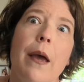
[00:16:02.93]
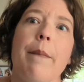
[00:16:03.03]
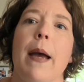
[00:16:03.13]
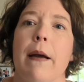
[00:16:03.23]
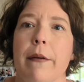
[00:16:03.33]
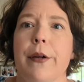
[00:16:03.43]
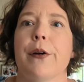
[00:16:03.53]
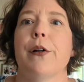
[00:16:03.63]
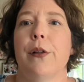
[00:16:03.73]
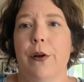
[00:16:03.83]
about your
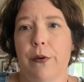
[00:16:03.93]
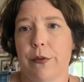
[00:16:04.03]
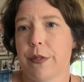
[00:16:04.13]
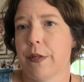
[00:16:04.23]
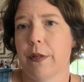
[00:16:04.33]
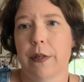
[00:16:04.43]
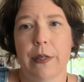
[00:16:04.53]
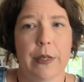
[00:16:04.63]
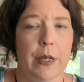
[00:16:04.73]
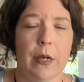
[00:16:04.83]
clothes,
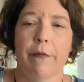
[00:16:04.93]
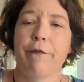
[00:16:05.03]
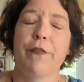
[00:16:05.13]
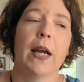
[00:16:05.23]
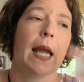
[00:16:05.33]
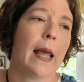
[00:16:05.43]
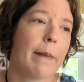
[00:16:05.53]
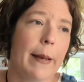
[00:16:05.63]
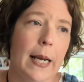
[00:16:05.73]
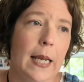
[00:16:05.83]
forget
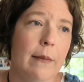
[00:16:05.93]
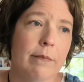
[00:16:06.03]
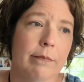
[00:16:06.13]
about it.